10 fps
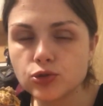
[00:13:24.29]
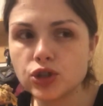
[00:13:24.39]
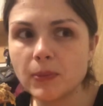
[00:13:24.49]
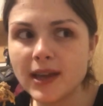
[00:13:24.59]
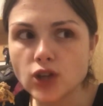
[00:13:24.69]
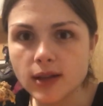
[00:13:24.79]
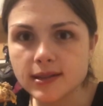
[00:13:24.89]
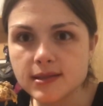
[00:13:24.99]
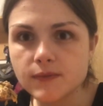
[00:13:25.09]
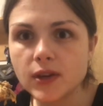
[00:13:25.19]
She makes
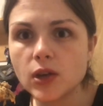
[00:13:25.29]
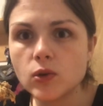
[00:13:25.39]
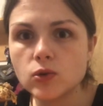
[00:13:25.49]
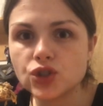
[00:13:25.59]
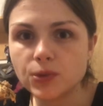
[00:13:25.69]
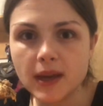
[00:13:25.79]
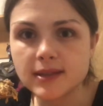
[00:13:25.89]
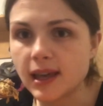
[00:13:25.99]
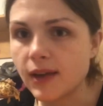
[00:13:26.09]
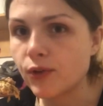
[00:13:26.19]
autism videos. She
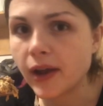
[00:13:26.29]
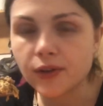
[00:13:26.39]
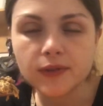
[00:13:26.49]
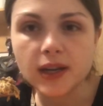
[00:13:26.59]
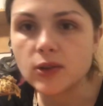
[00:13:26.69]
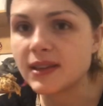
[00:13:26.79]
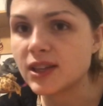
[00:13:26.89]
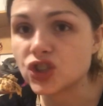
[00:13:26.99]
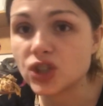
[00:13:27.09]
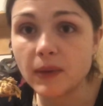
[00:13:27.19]
makes like regular videos. And
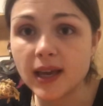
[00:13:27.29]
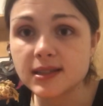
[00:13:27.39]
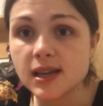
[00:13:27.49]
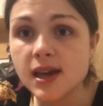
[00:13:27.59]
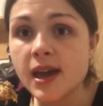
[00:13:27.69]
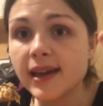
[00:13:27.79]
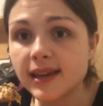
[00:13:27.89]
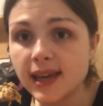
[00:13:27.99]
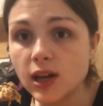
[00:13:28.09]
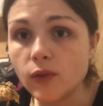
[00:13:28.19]
then she makes
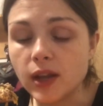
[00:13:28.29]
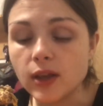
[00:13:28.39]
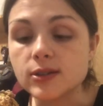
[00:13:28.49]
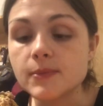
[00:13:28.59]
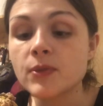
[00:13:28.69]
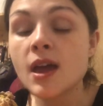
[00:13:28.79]
keto videos.